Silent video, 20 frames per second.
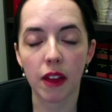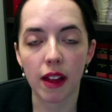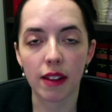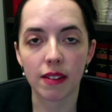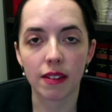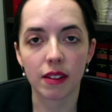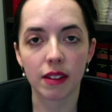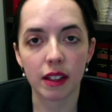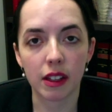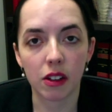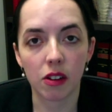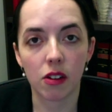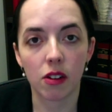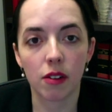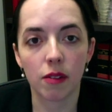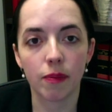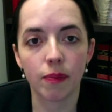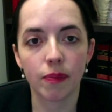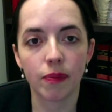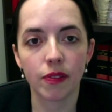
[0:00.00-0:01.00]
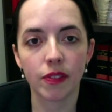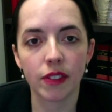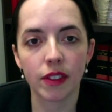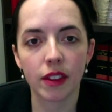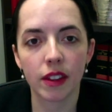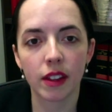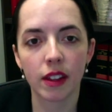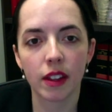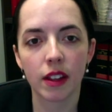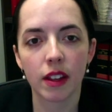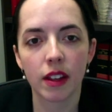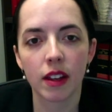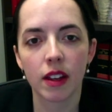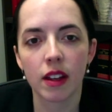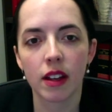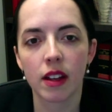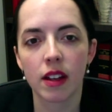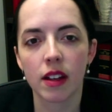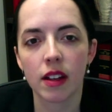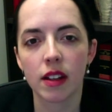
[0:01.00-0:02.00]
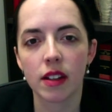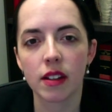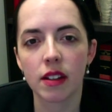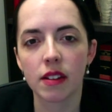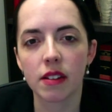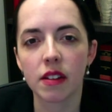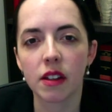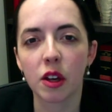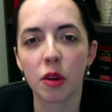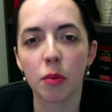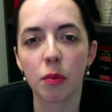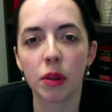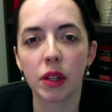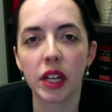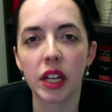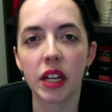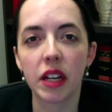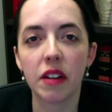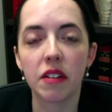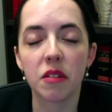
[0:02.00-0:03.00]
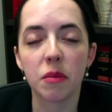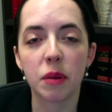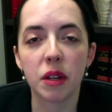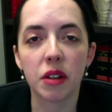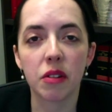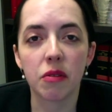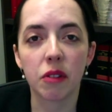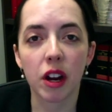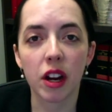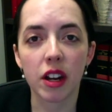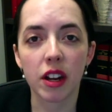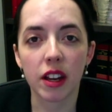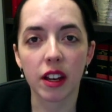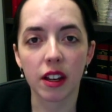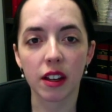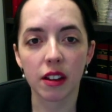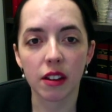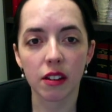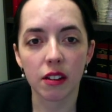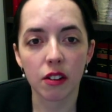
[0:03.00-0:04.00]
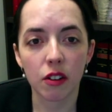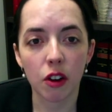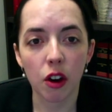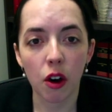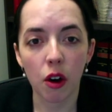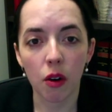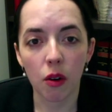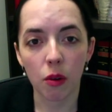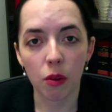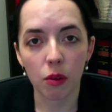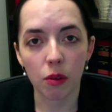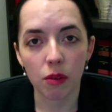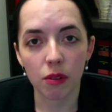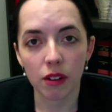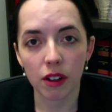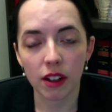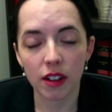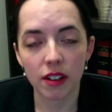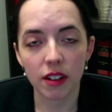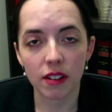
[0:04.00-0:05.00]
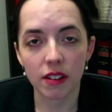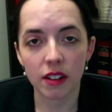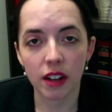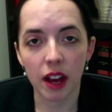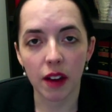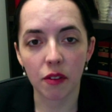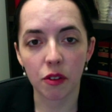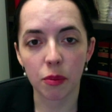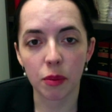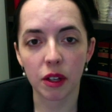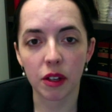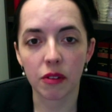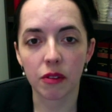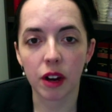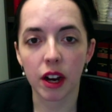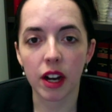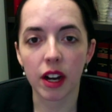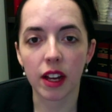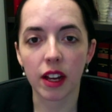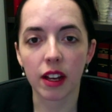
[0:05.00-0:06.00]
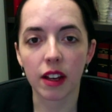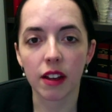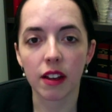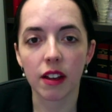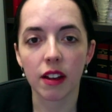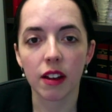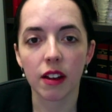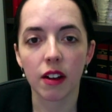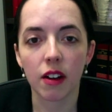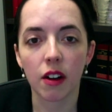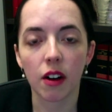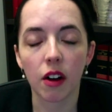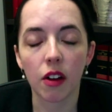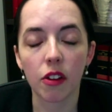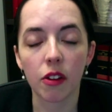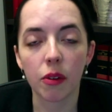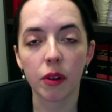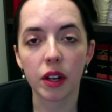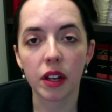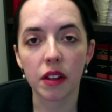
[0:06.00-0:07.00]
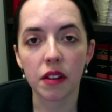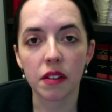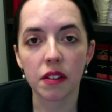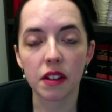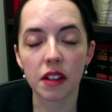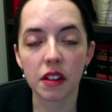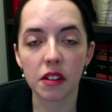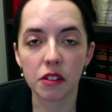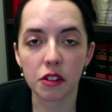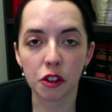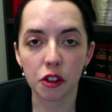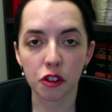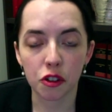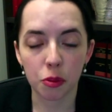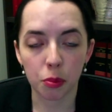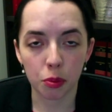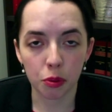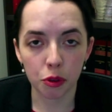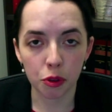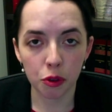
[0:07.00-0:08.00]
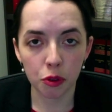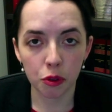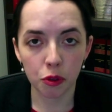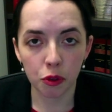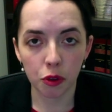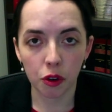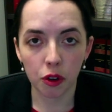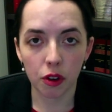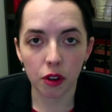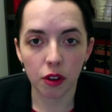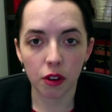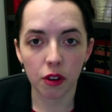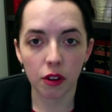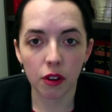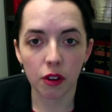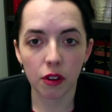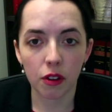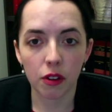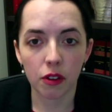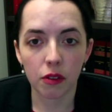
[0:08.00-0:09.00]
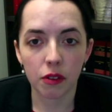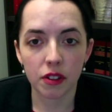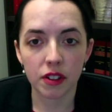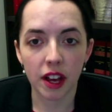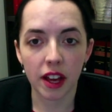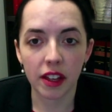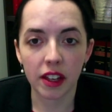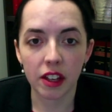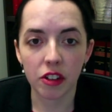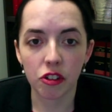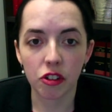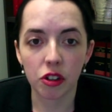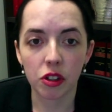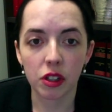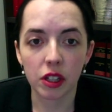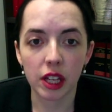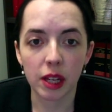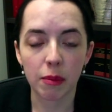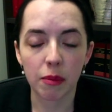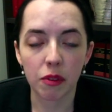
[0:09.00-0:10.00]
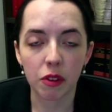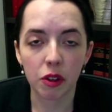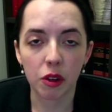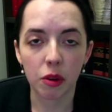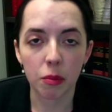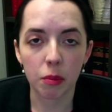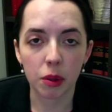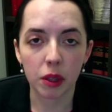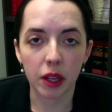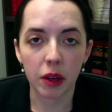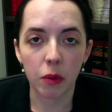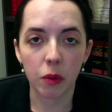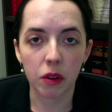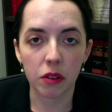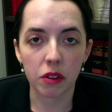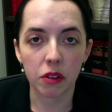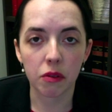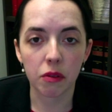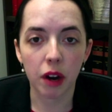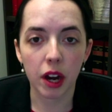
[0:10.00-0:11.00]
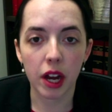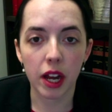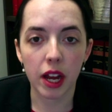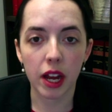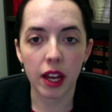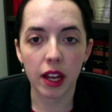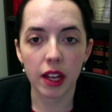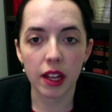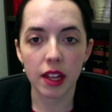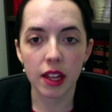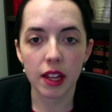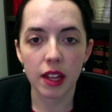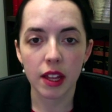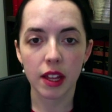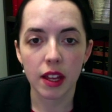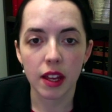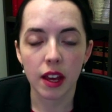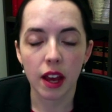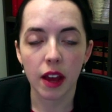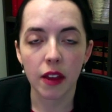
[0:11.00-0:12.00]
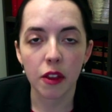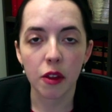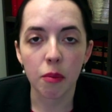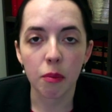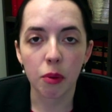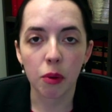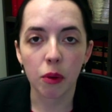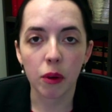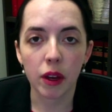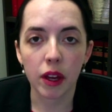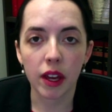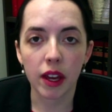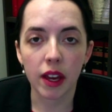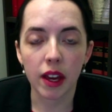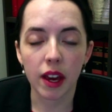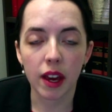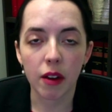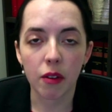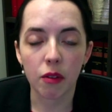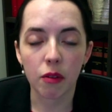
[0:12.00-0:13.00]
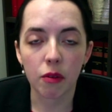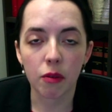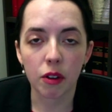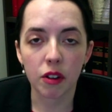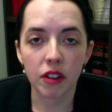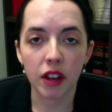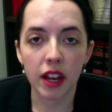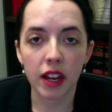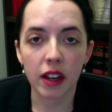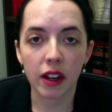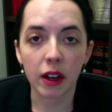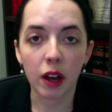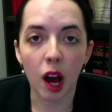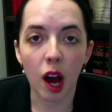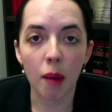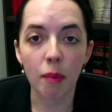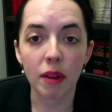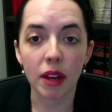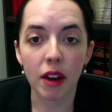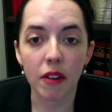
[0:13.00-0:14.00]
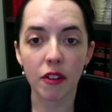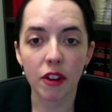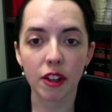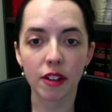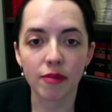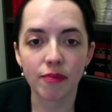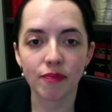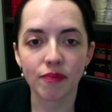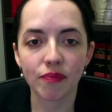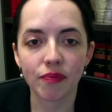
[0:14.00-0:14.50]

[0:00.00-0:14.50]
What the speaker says: that's illegal. Does the complaint need to be in writing? No, it doesn't have to be in writing, although it is easier to prove the retaliation claim if the complaint was in writing and the employee retained a copy of it.